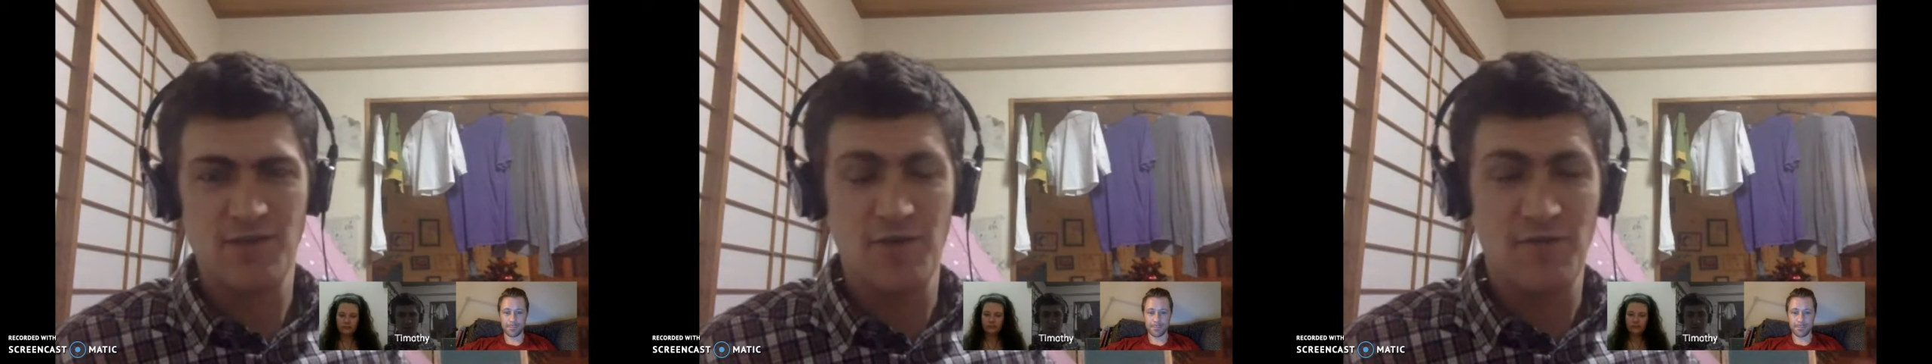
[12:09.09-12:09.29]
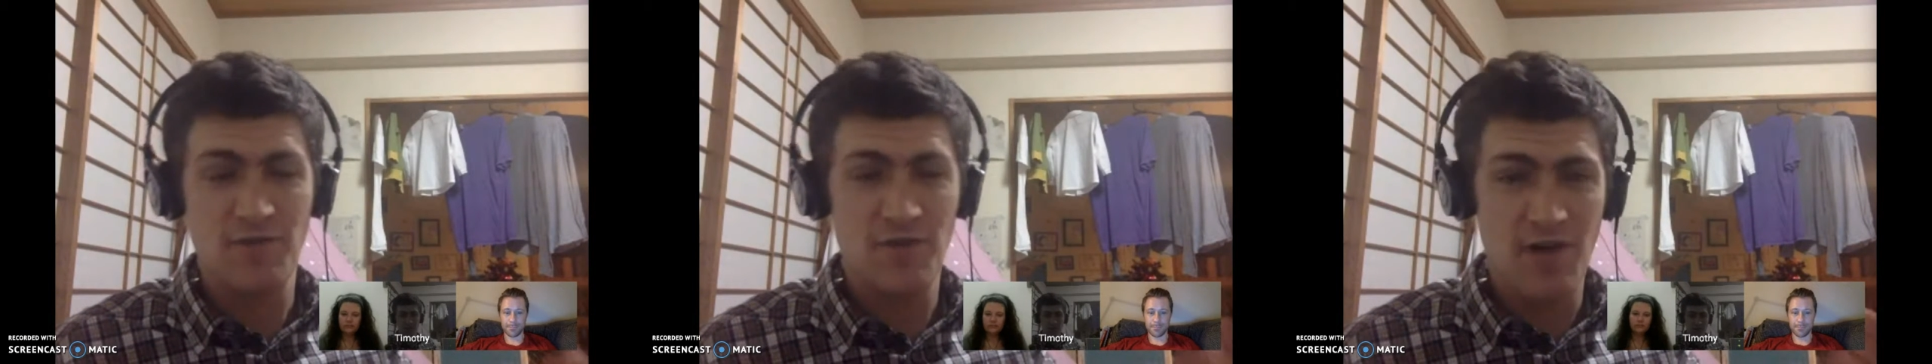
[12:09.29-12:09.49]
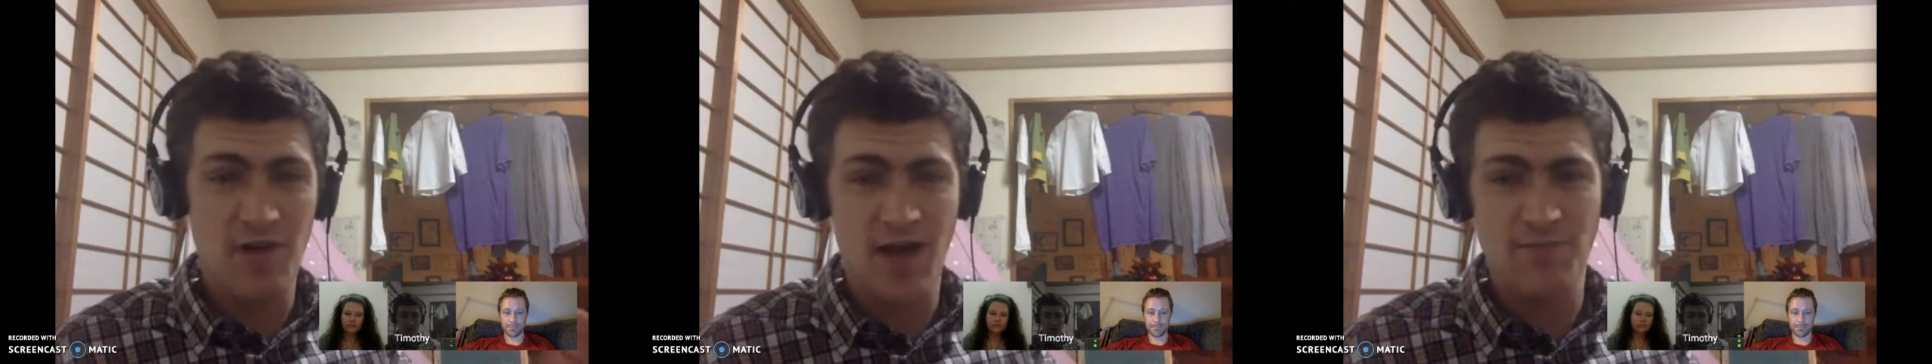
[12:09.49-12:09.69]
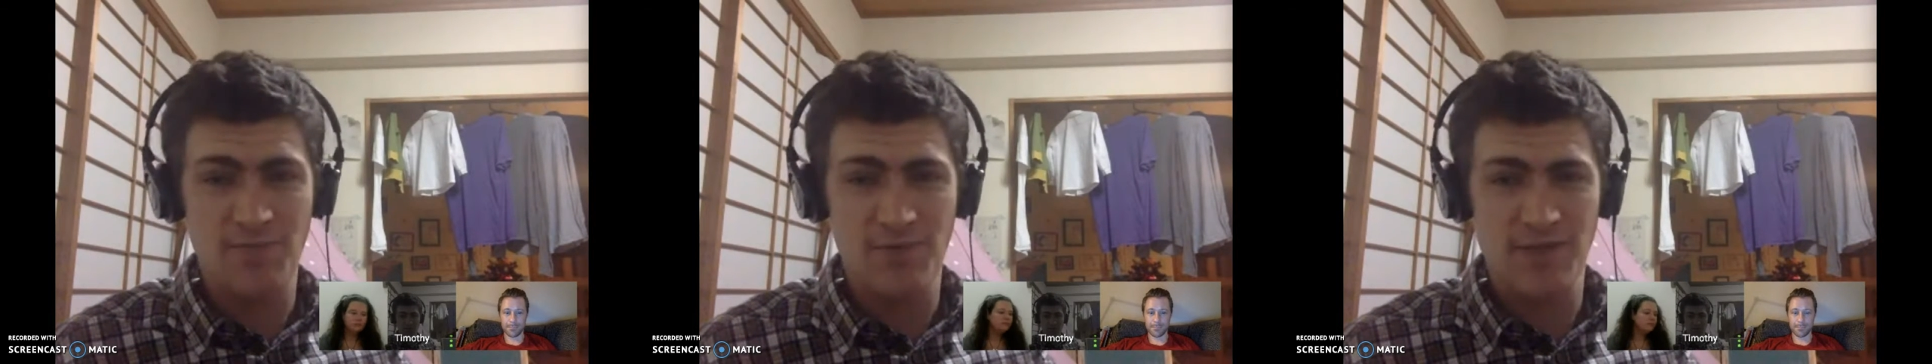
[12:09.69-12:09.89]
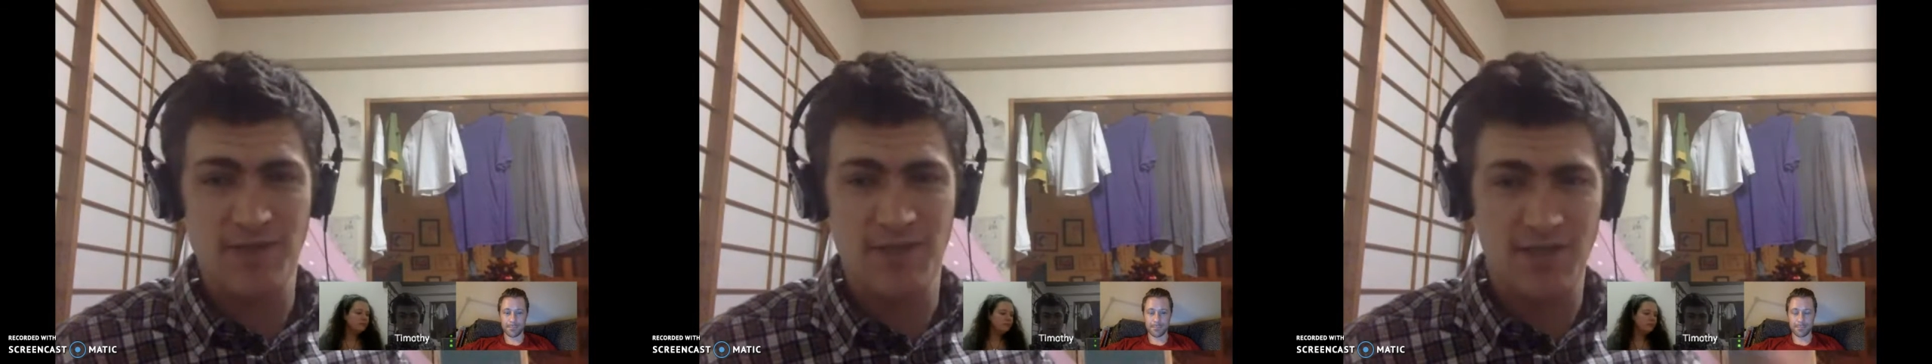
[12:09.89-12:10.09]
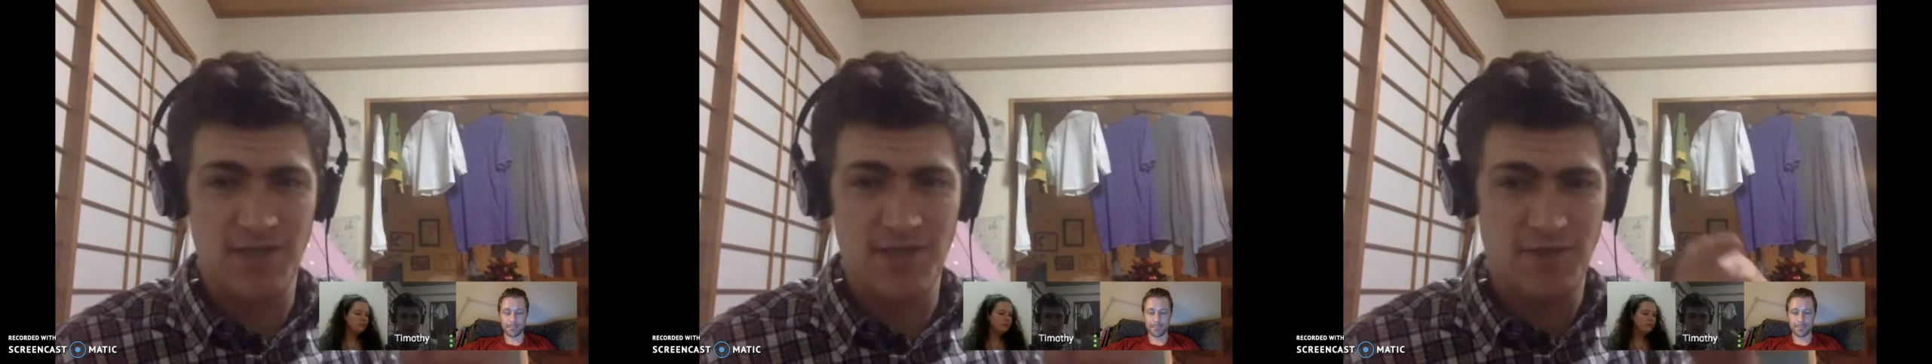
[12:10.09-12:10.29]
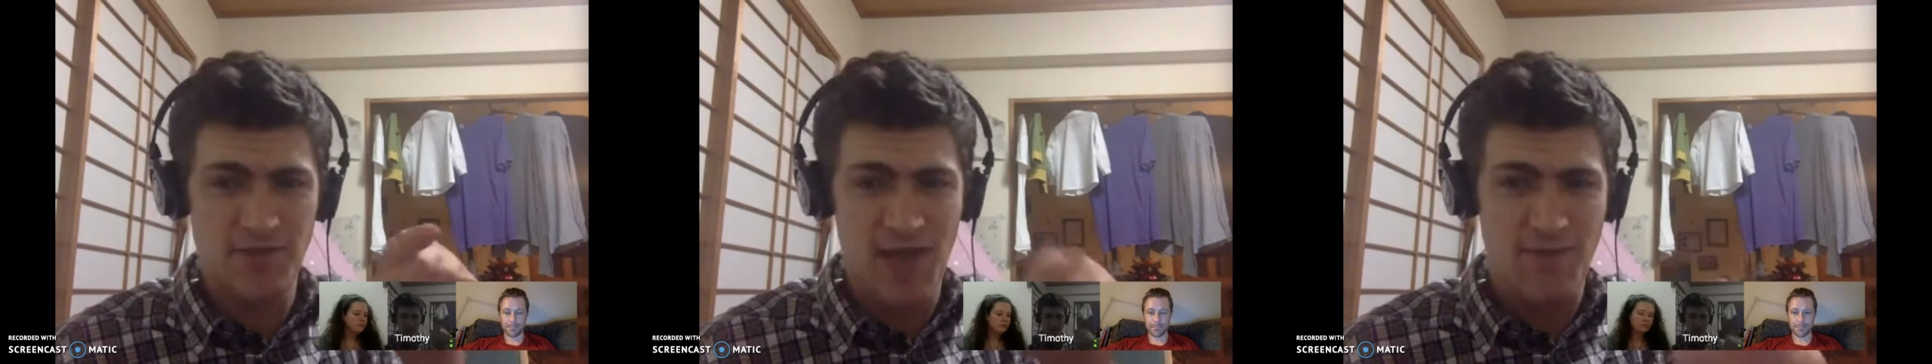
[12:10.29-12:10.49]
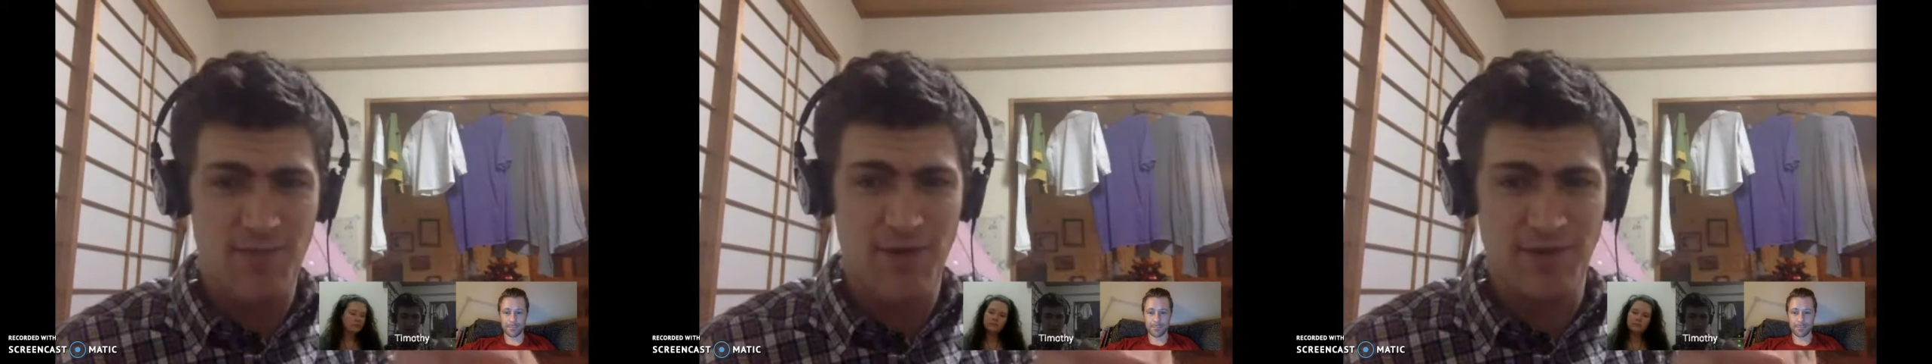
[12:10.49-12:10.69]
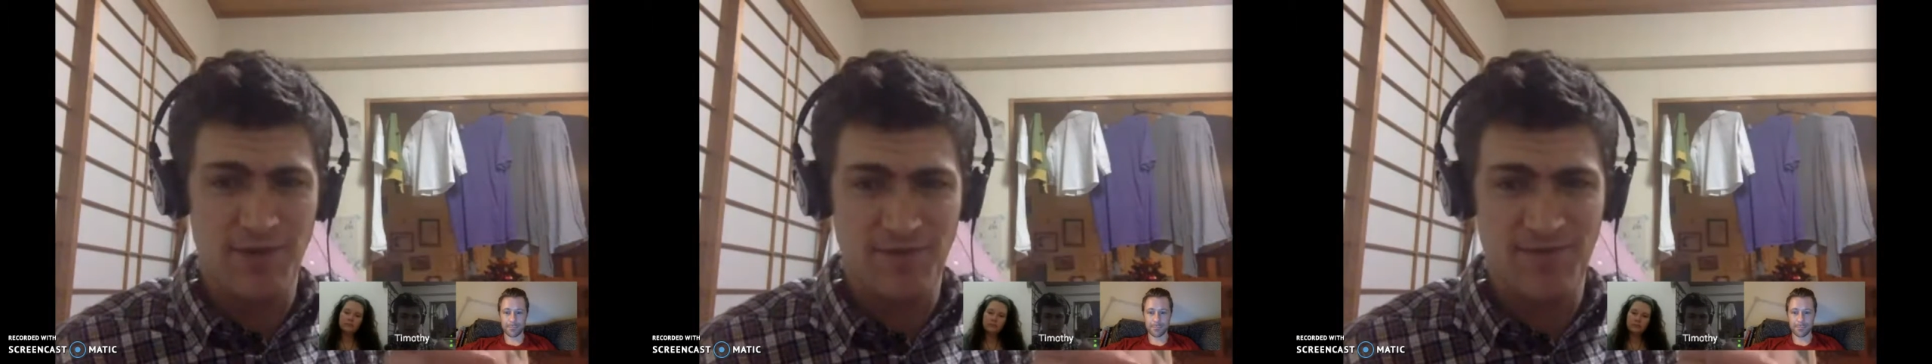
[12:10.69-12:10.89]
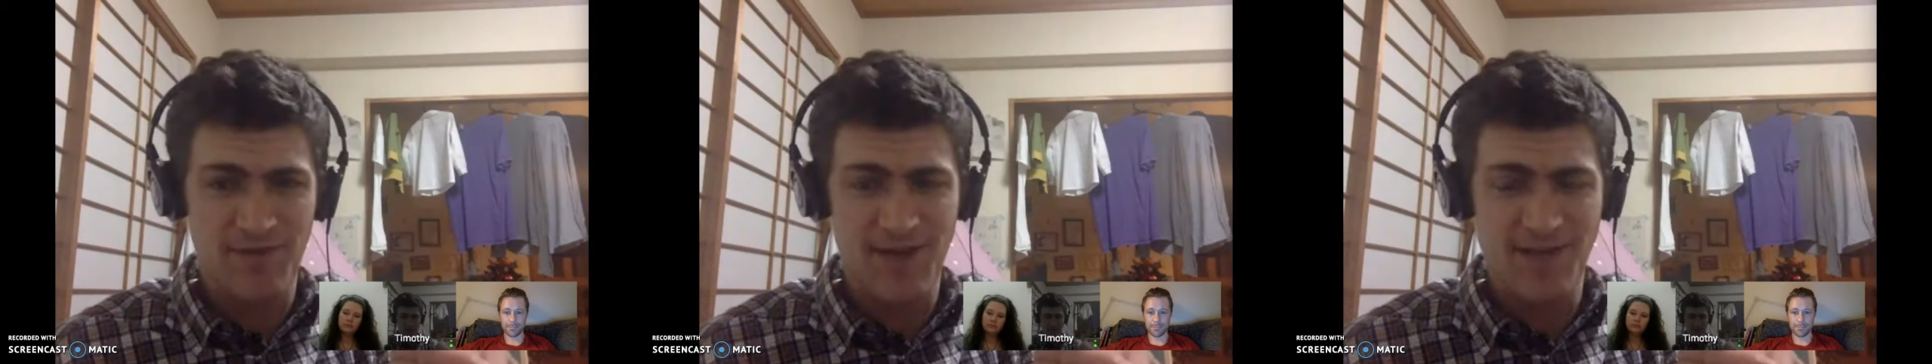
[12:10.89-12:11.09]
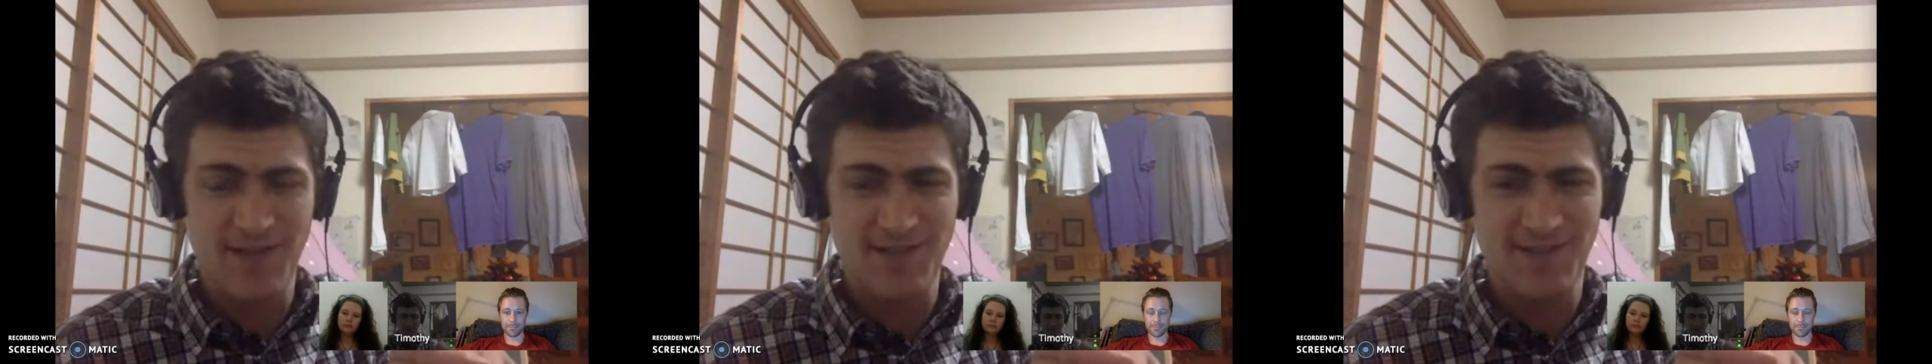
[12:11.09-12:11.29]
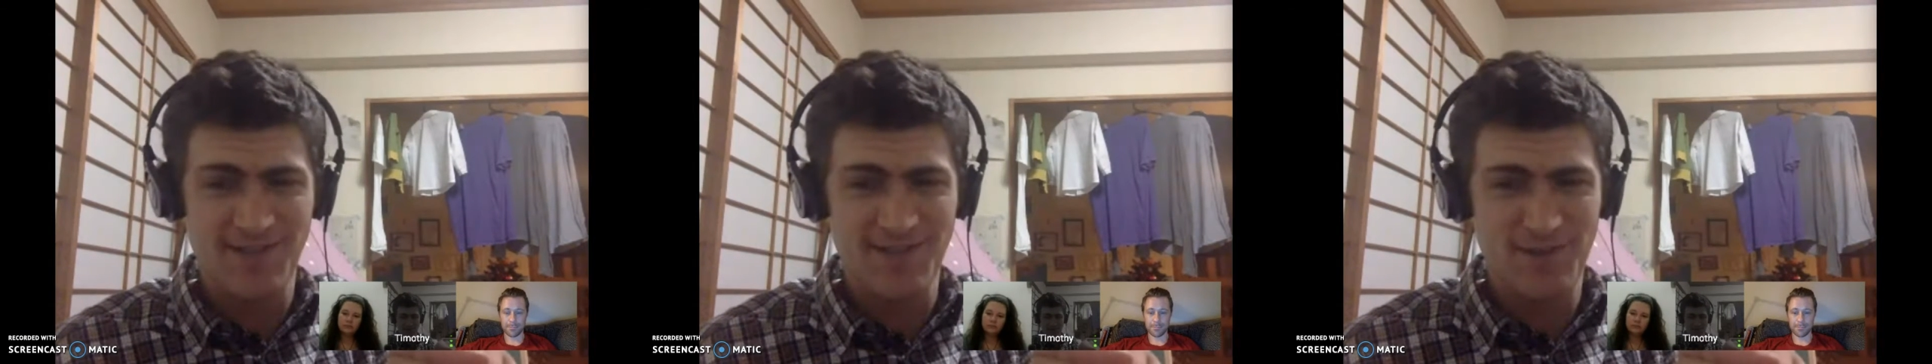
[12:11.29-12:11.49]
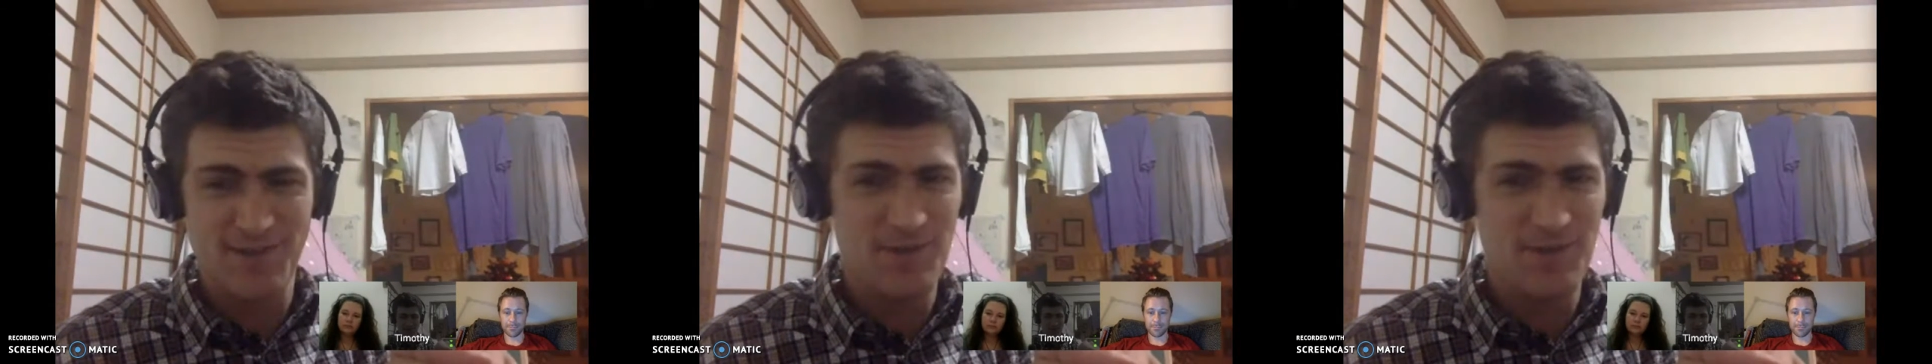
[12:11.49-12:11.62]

So if they're not present, you tap on their face